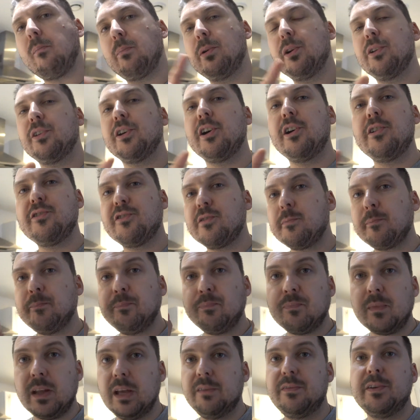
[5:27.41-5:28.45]
Put those,
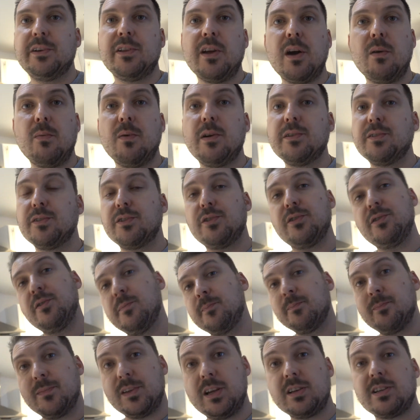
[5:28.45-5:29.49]
if you don't want
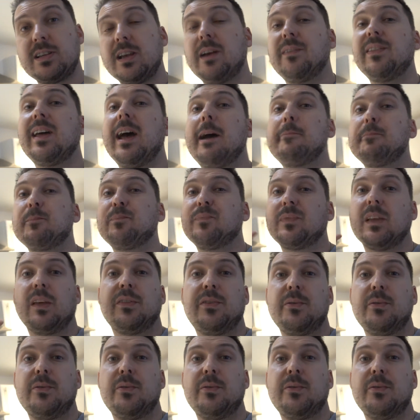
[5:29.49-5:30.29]
to, just have that.